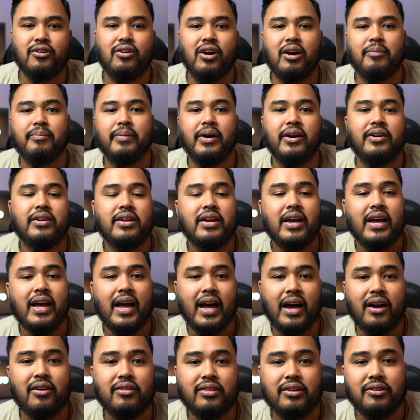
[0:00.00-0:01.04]
about
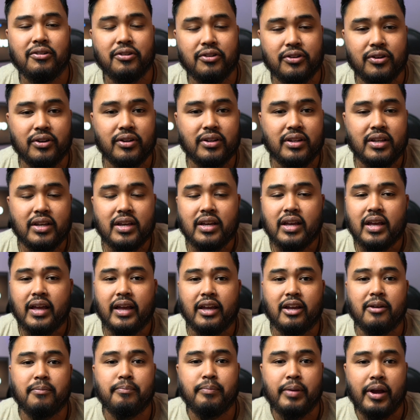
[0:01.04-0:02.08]
how they're good,
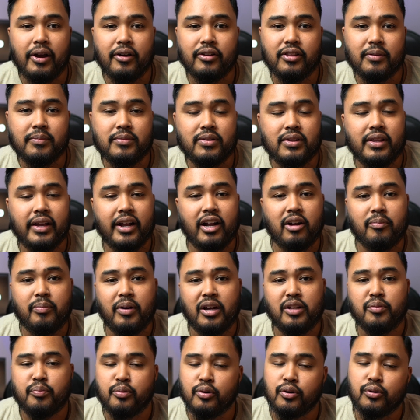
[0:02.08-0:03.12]
compare them to the
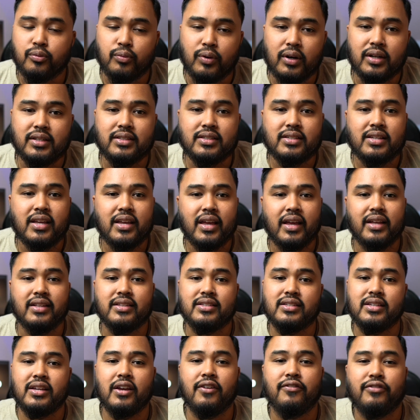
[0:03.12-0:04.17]
AirPods Pro ones, and
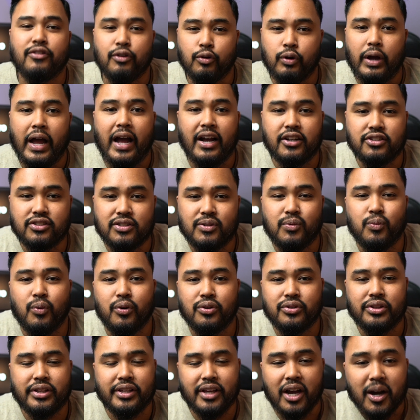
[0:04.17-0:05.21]
see if they're actually
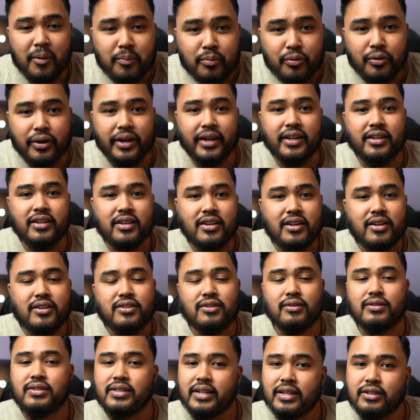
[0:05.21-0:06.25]
worth the upgrade.
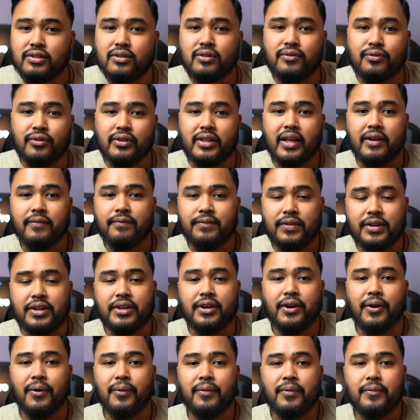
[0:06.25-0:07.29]
So stay tuned for that
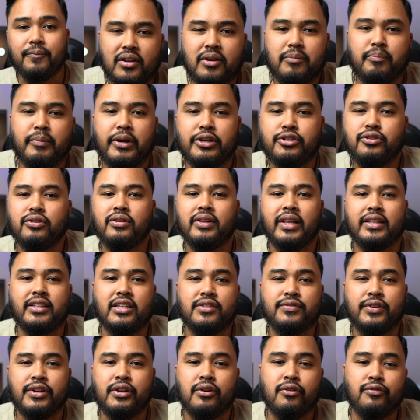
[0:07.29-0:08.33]
video. Make sure to like this
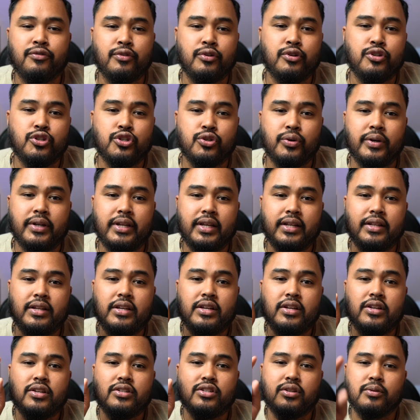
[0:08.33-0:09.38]
video if you enjoyed it.
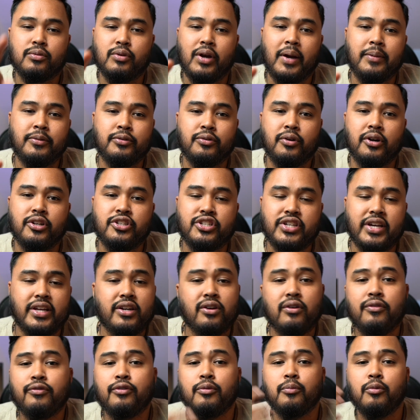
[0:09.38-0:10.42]
Subscribe to our
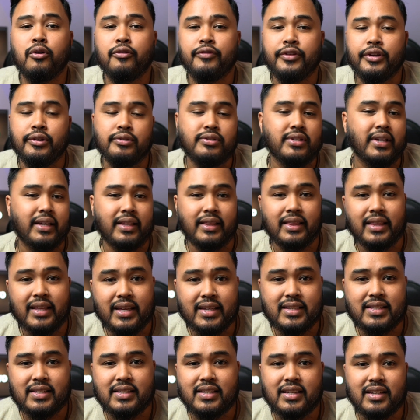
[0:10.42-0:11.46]
channel for more videos like
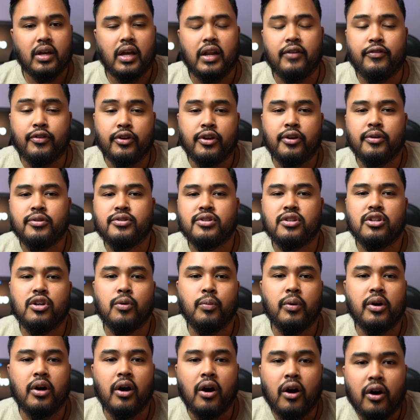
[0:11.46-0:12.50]
this. And if you're curious to know
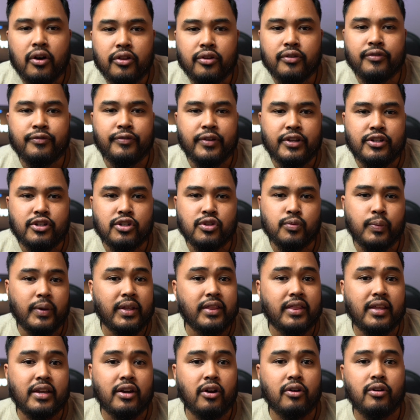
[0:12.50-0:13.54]
what other features we
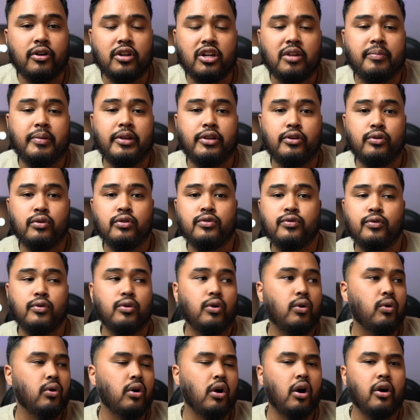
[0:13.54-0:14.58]
think are going to be useful
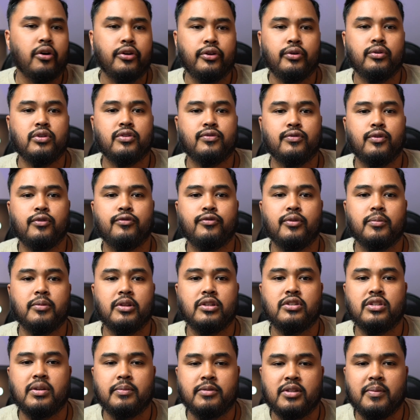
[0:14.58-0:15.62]
or are useful from the
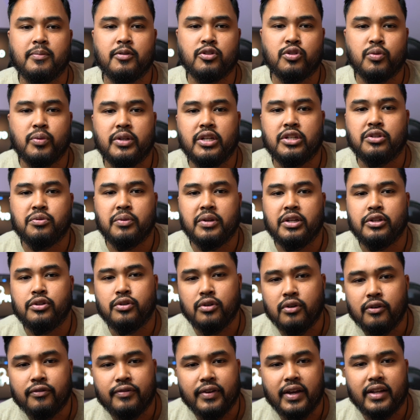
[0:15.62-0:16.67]
September
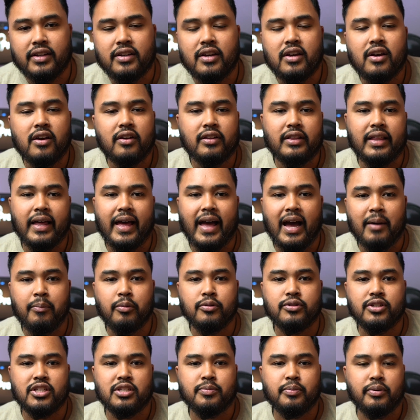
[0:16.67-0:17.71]
2022 event that
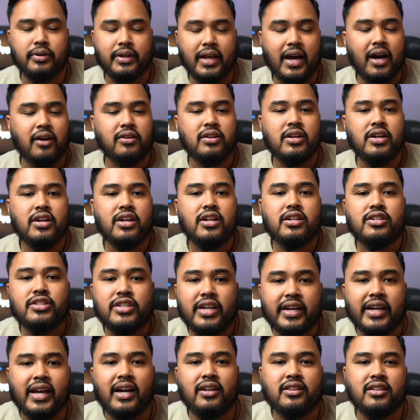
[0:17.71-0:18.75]
Apple just put out,
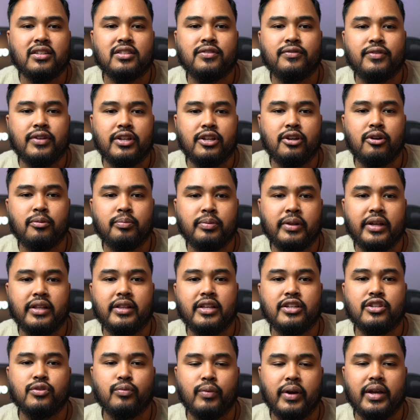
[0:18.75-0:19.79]
check out this video
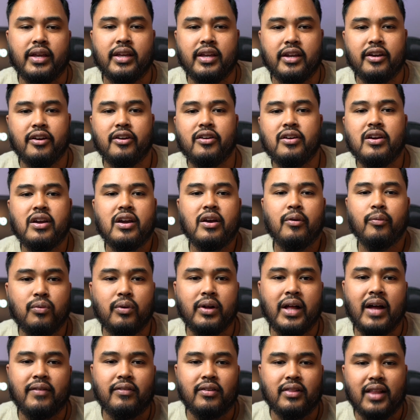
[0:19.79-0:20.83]
playlist right here. We'll
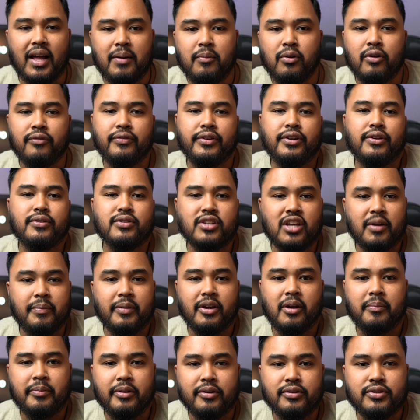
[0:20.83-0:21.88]
have a lot more videos
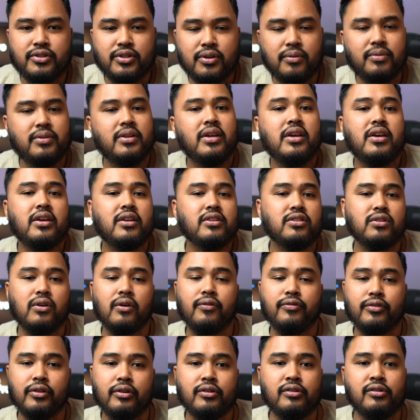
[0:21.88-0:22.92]
coming up there soon. So
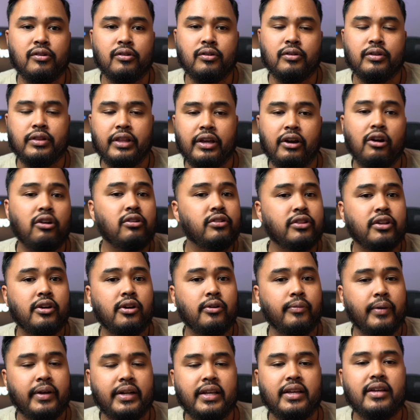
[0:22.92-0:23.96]
if they aren't there
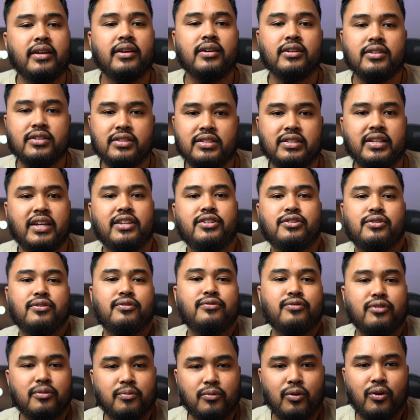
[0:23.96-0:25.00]
already, stay
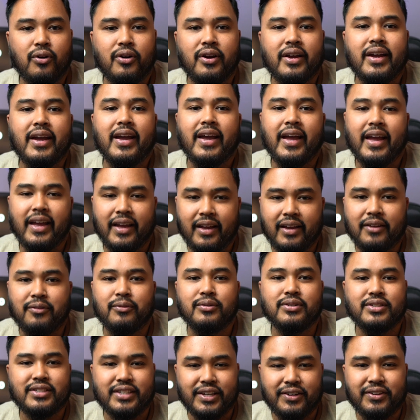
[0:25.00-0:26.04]
tuned for more, and
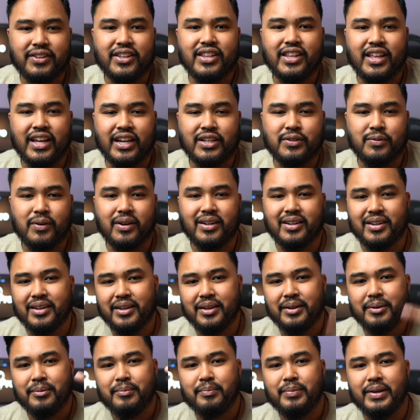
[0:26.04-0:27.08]
we'll see you on the next one.
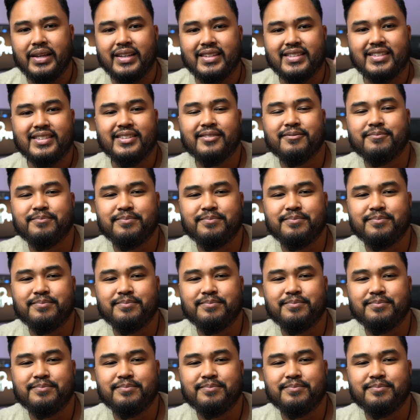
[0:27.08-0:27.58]
Peace.